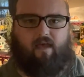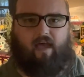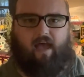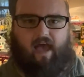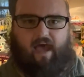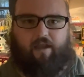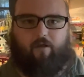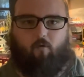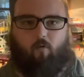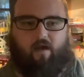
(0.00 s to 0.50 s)

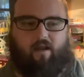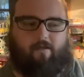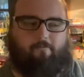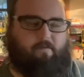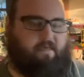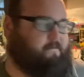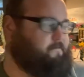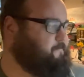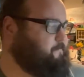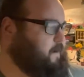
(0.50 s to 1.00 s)
I don't want to
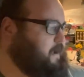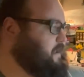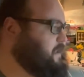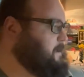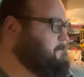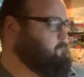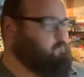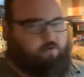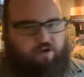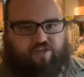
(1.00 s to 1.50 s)
be
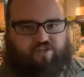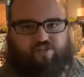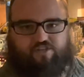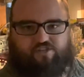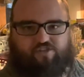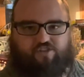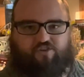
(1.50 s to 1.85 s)
fighting bridges